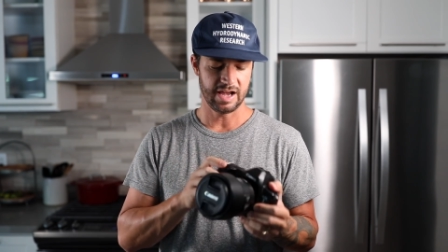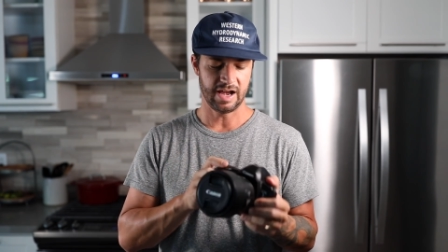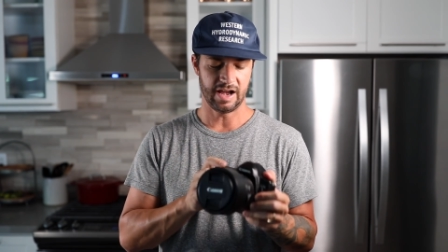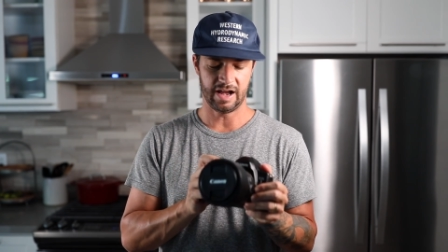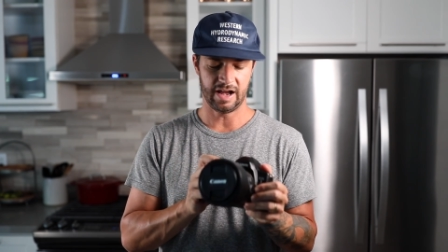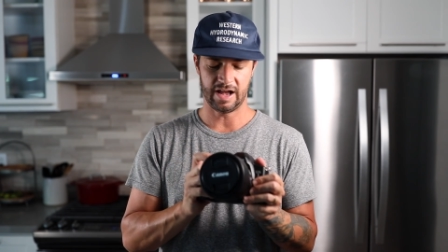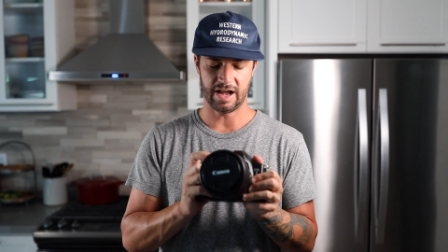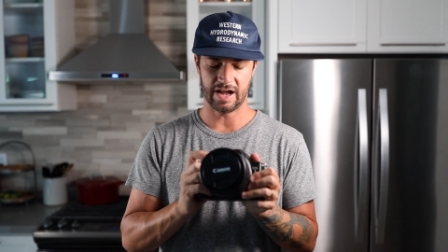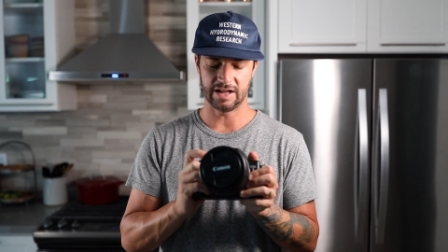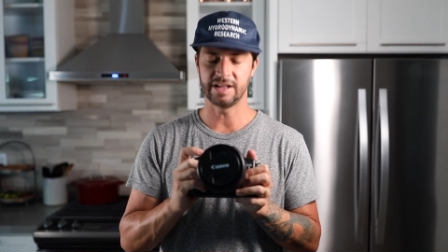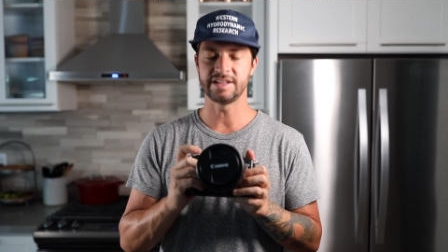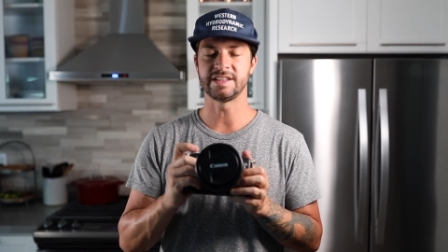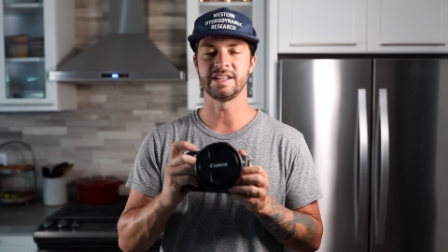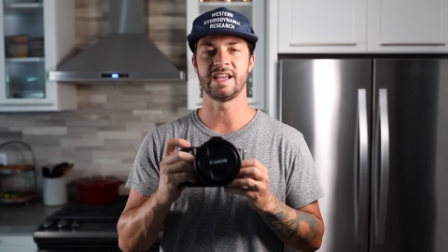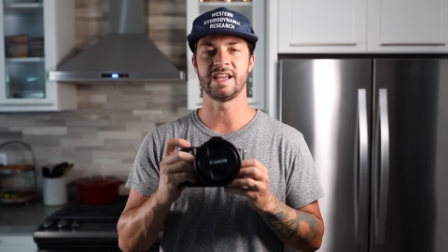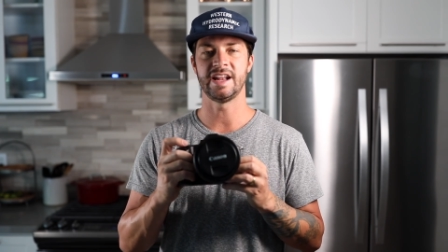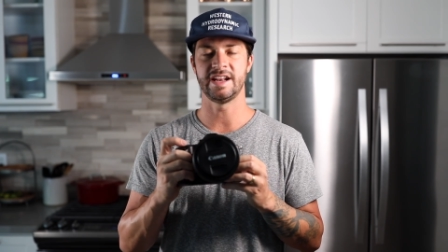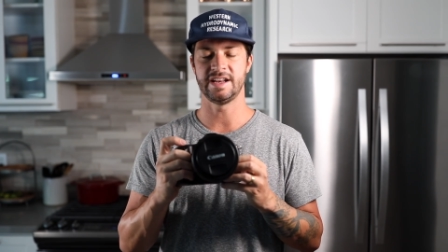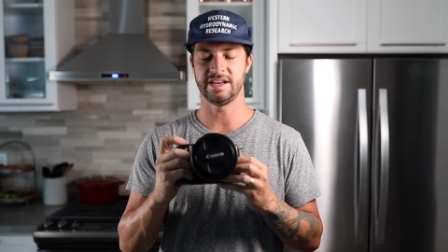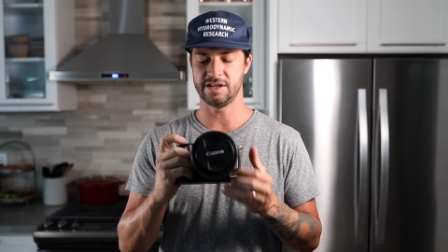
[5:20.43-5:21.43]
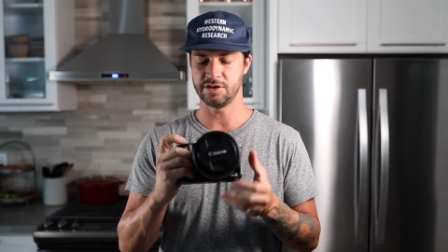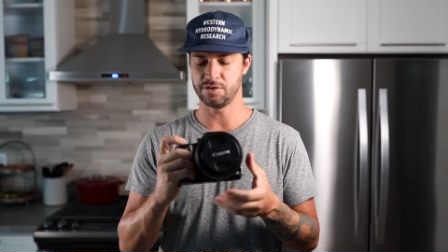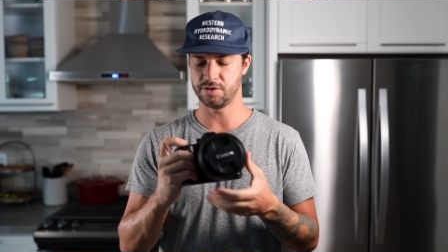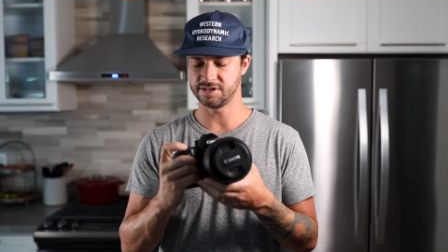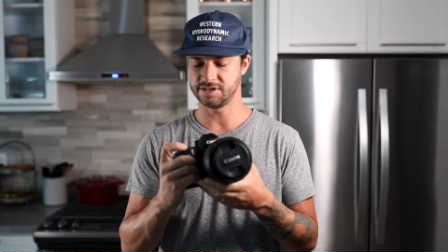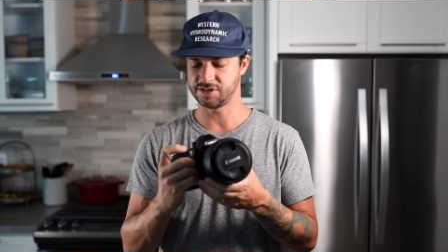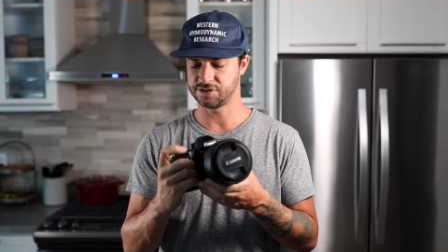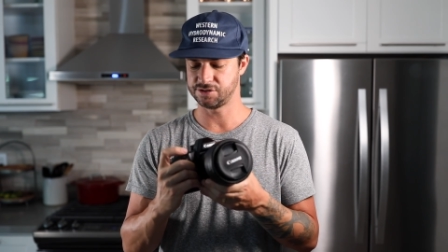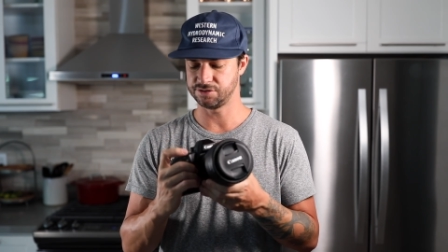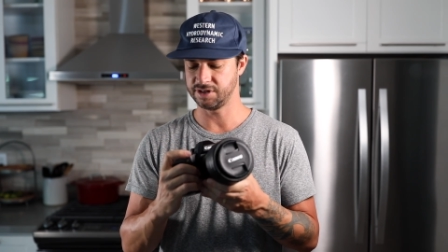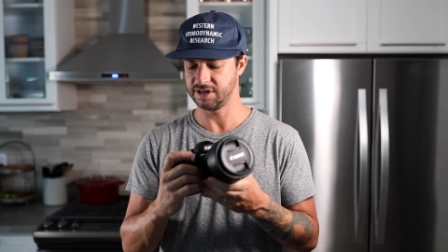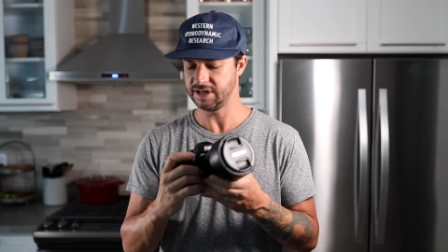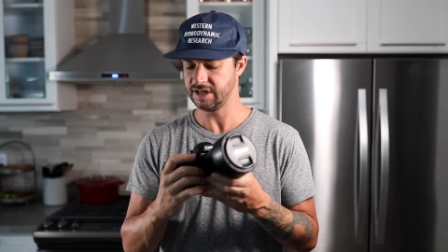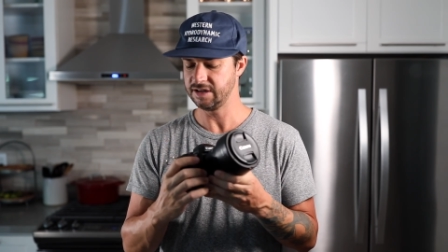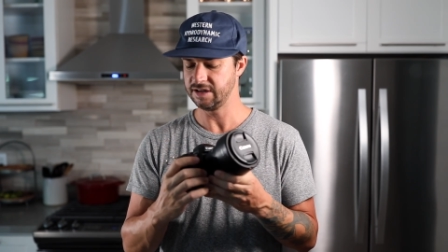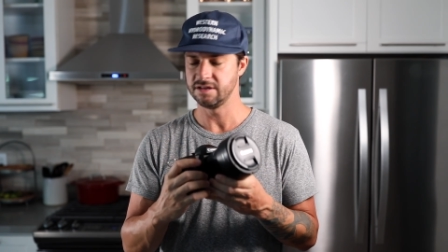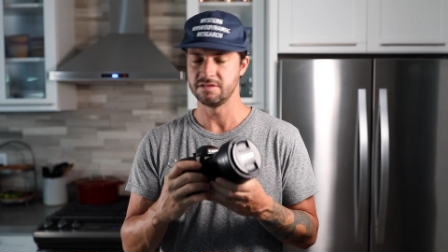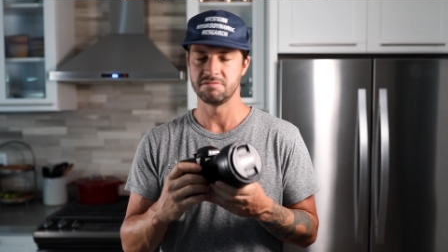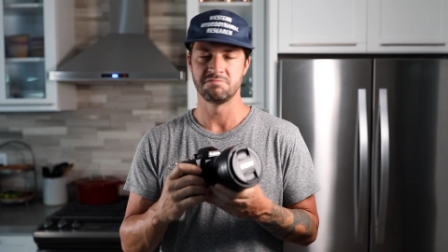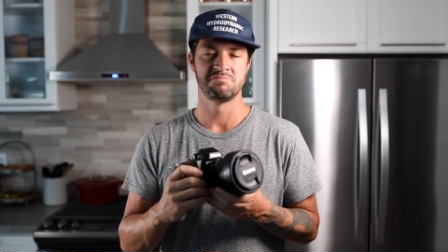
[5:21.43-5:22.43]
I like the Canon EOS
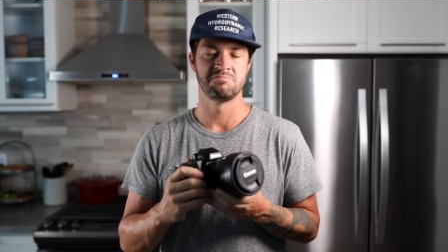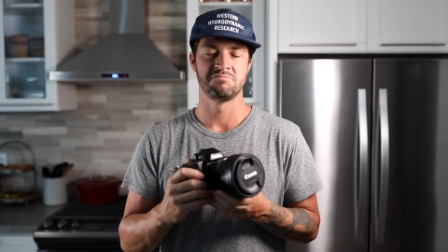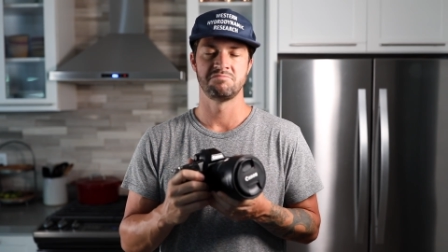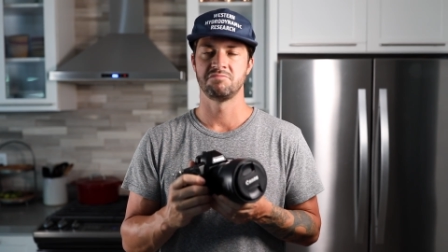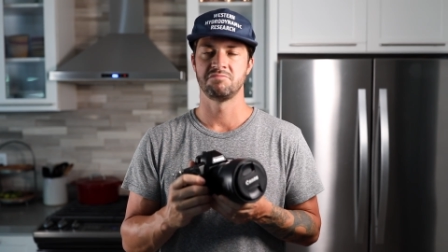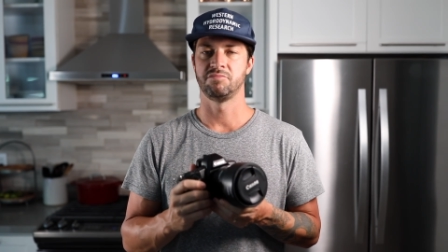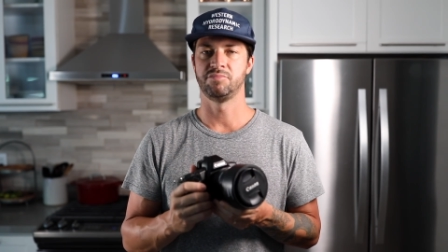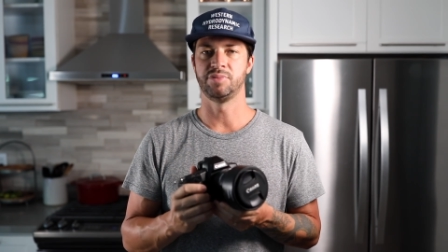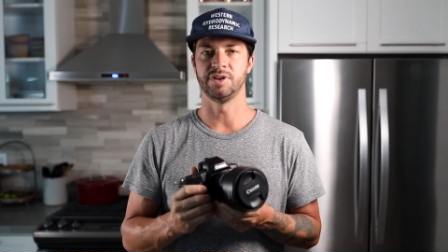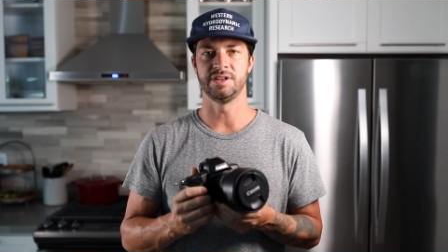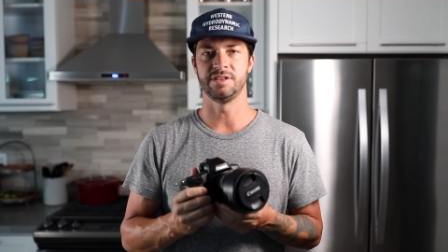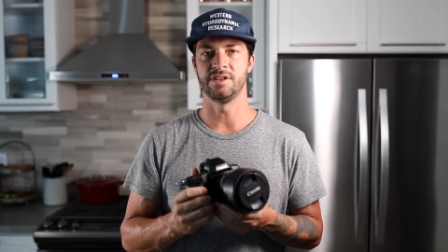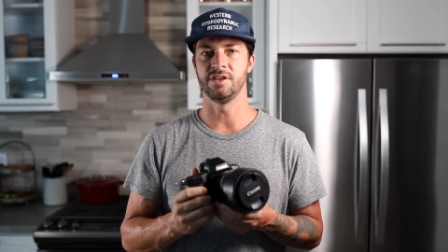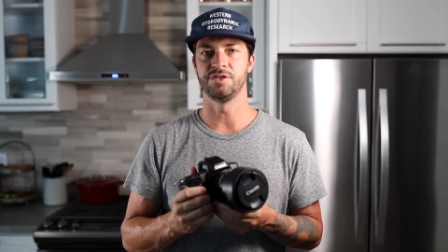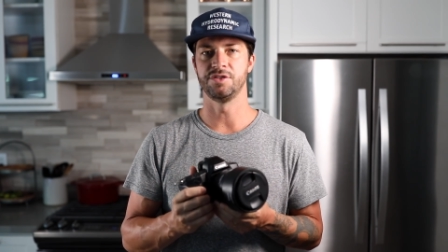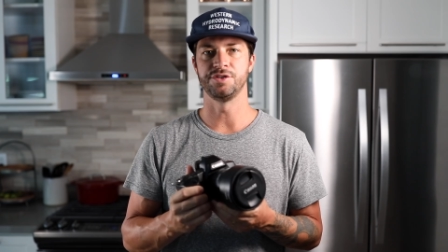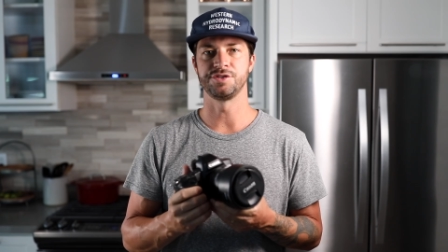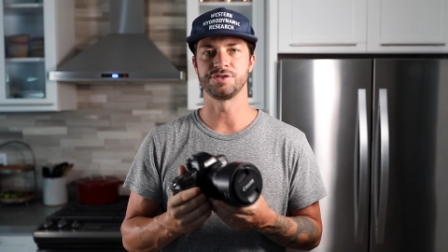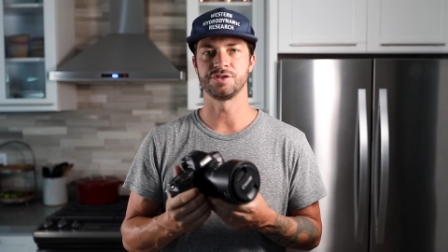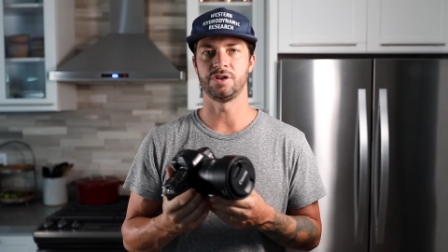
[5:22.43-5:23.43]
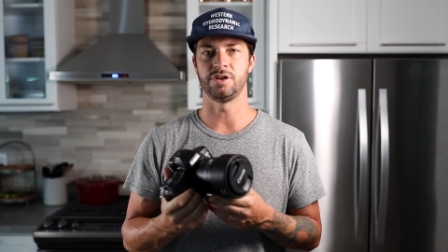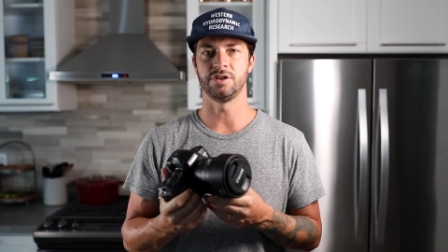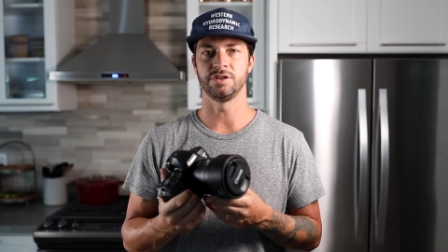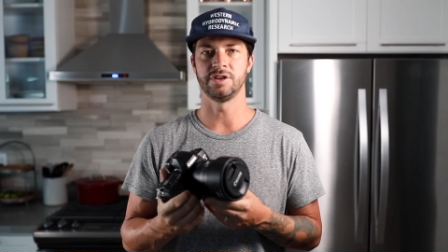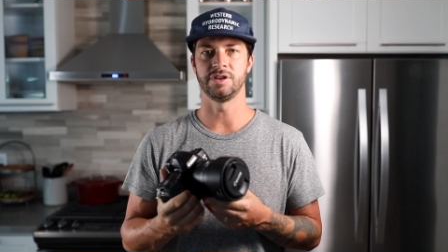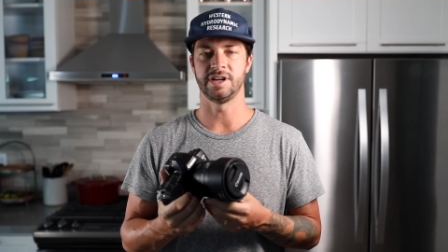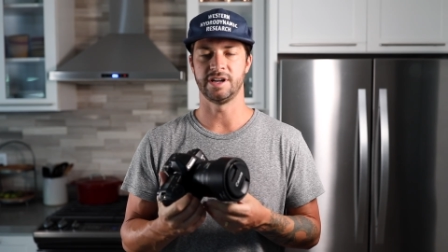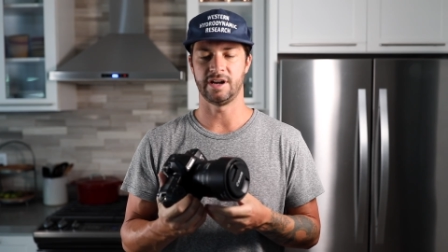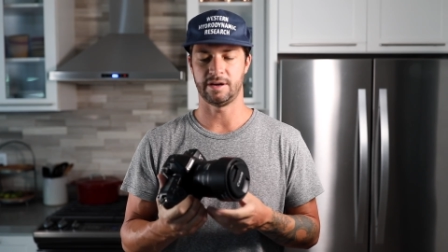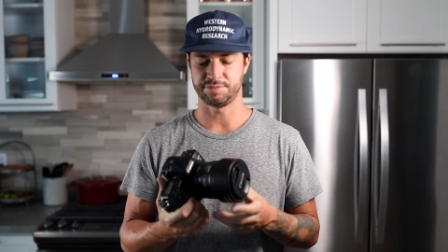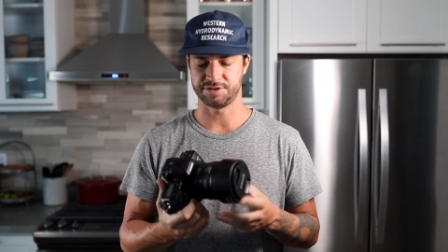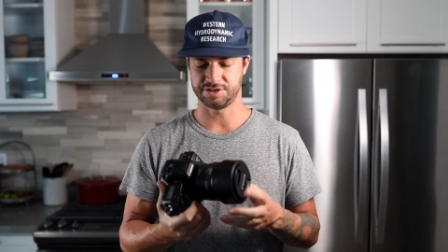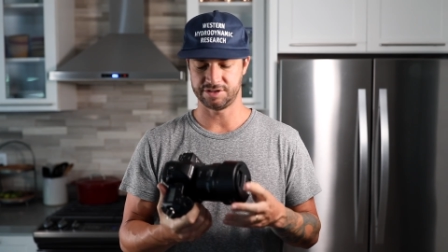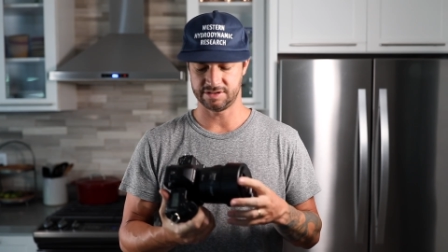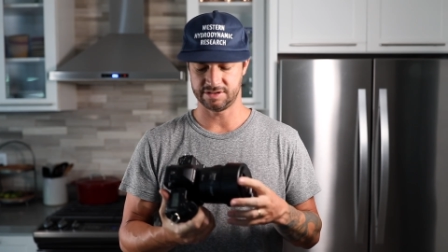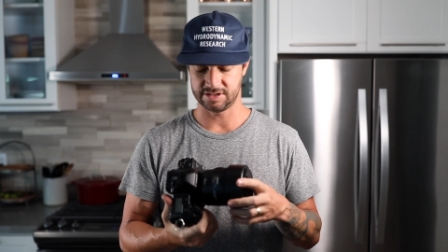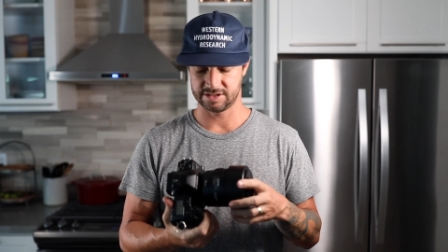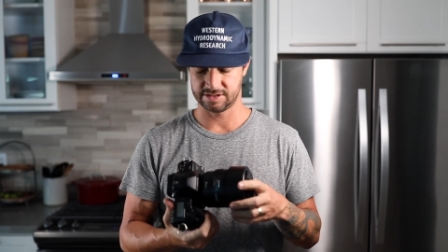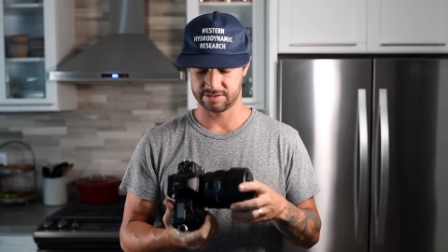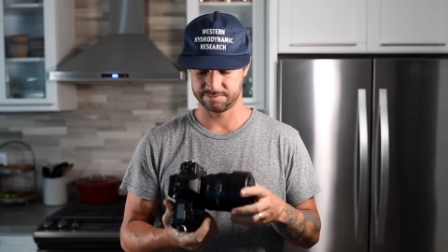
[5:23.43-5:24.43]
3, but those are all great
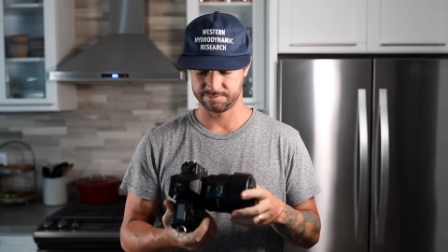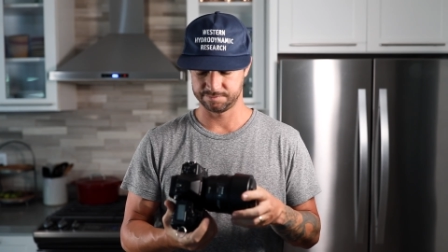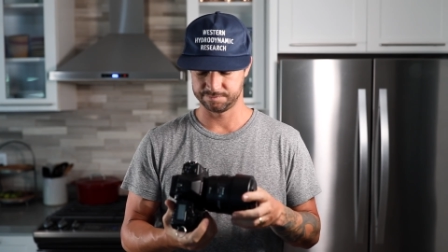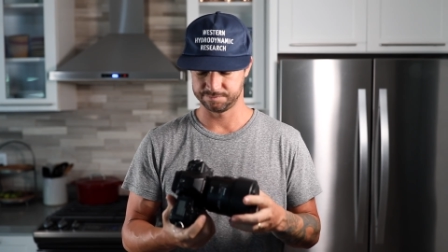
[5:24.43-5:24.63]
options.